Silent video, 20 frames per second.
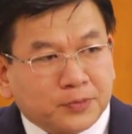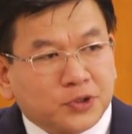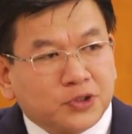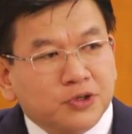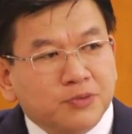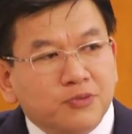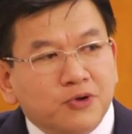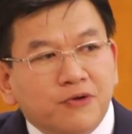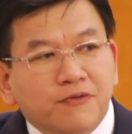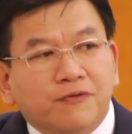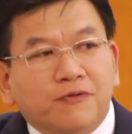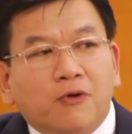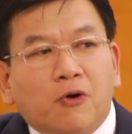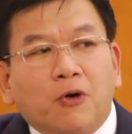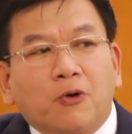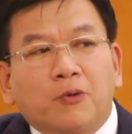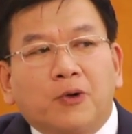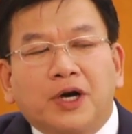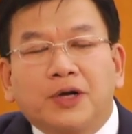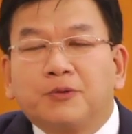to move
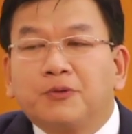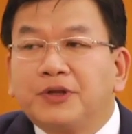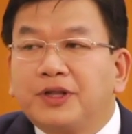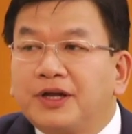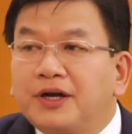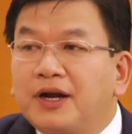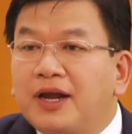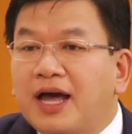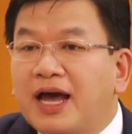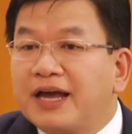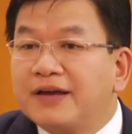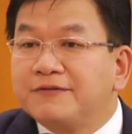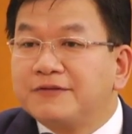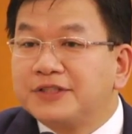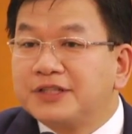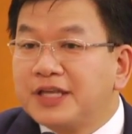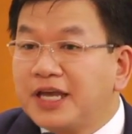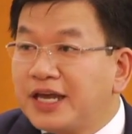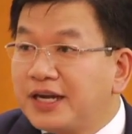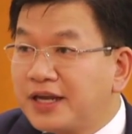forward with their
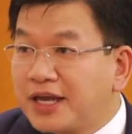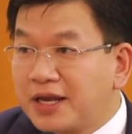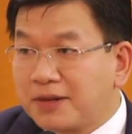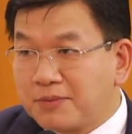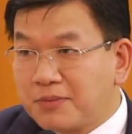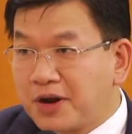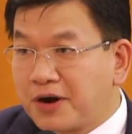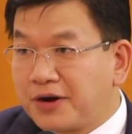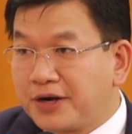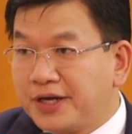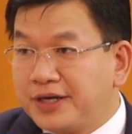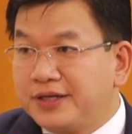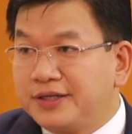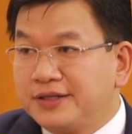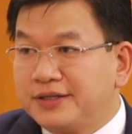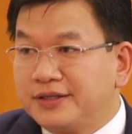lives and get married.